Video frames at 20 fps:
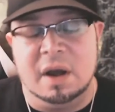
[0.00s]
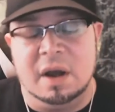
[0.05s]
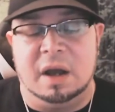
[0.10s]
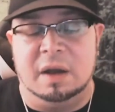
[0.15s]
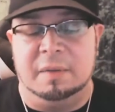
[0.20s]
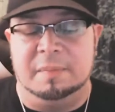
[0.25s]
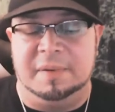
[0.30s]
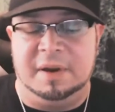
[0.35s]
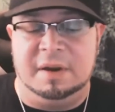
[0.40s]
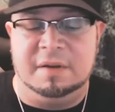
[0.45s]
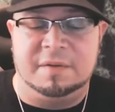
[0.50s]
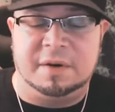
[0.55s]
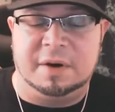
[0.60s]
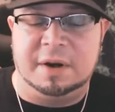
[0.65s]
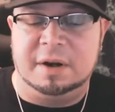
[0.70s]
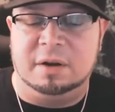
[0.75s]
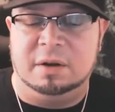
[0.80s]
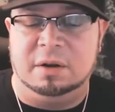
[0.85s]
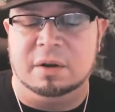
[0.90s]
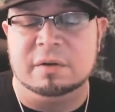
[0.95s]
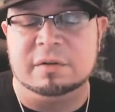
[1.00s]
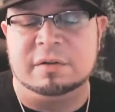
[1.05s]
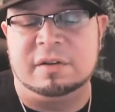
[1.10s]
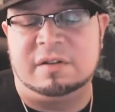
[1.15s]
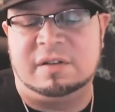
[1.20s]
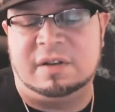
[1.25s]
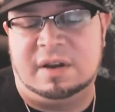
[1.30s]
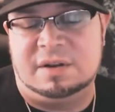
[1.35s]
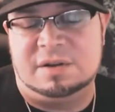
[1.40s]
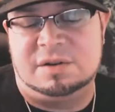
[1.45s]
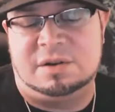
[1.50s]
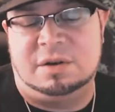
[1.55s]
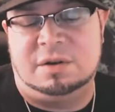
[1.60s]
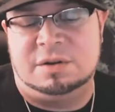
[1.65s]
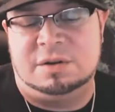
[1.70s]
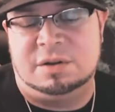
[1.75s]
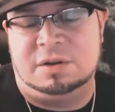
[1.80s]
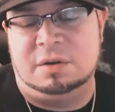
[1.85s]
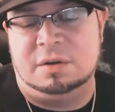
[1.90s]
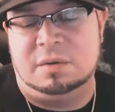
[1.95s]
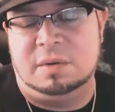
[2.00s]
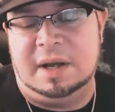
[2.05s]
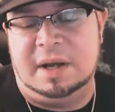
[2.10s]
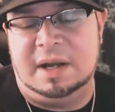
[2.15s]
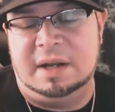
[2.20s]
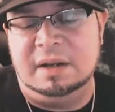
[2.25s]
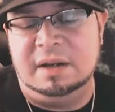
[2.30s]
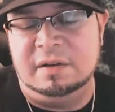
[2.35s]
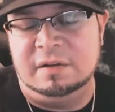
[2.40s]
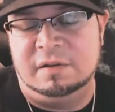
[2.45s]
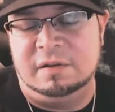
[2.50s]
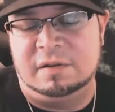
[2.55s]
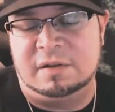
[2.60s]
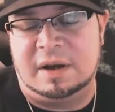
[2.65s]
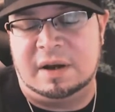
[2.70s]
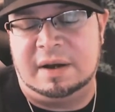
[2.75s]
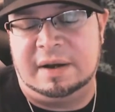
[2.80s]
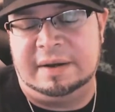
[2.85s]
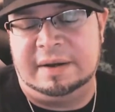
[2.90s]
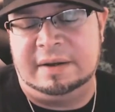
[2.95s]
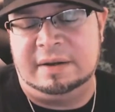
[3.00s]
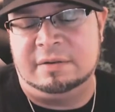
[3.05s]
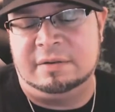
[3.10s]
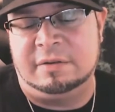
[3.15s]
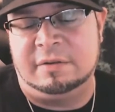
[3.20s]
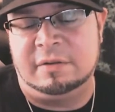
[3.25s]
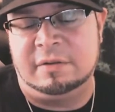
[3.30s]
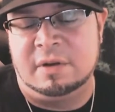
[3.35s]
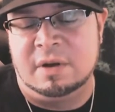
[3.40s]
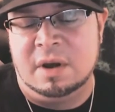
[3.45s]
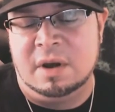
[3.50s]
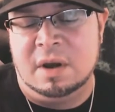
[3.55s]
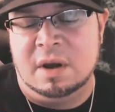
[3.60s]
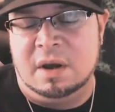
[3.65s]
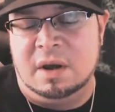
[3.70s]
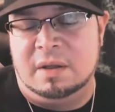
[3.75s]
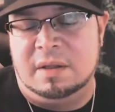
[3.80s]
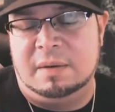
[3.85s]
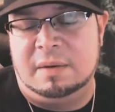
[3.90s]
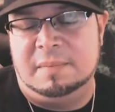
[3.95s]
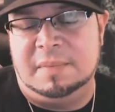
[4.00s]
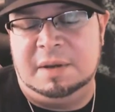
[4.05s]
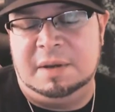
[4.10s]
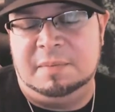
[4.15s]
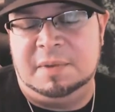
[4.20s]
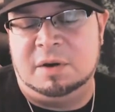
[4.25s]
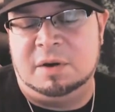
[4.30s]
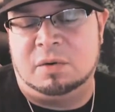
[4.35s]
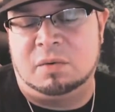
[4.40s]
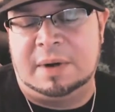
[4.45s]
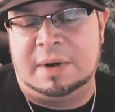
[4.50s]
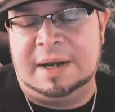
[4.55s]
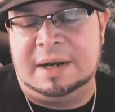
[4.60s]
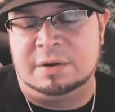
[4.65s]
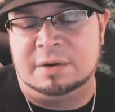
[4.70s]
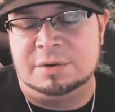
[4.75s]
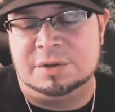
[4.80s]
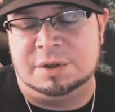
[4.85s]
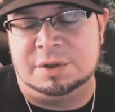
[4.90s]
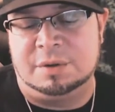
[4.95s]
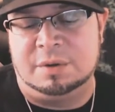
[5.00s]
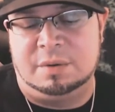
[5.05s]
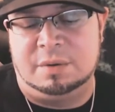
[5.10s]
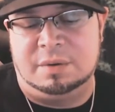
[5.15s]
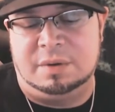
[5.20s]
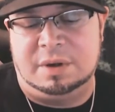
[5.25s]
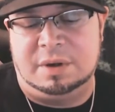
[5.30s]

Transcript: and pay very close attention to any signs that may be around you.